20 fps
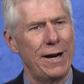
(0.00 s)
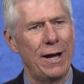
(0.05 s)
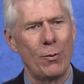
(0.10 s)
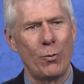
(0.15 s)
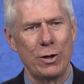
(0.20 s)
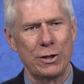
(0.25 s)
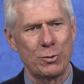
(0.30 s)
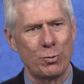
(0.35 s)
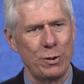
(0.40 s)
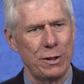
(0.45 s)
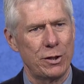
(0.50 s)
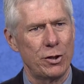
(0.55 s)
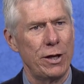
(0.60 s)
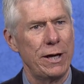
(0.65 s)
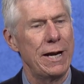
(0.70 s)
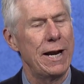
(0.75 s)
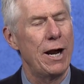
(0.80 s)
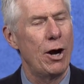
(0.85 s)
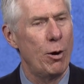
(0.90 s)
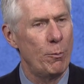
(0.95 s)
I wish we could,
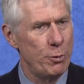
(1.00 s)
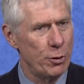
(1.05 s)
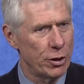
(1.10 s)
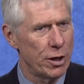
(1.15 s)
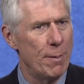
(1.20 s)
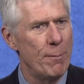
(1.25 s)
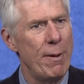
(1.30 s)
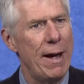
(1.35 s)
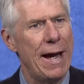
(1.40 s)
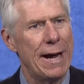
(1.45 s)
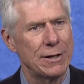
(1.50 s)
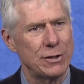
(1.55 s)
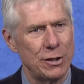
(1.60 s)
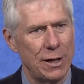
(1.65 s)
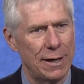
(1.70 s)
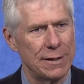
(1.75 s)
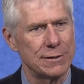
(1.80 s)
and I hope you'll come back, Josh.